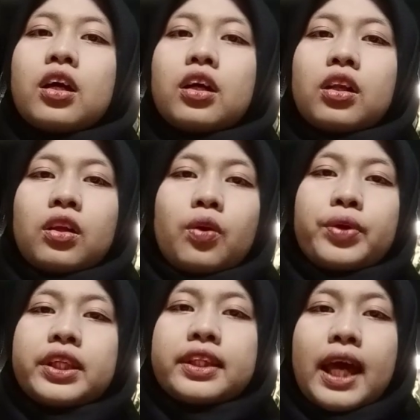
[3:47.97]

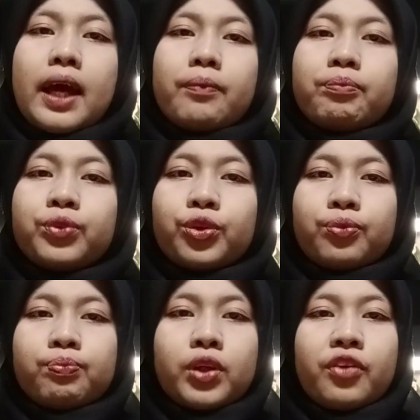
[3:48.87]
allowing them to
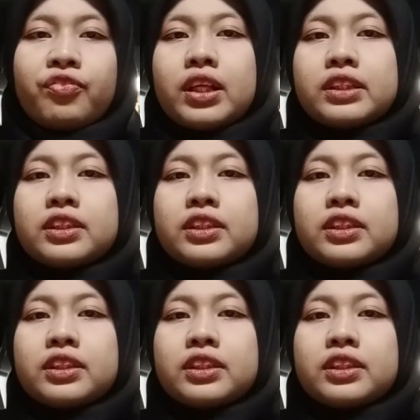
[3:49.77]
profit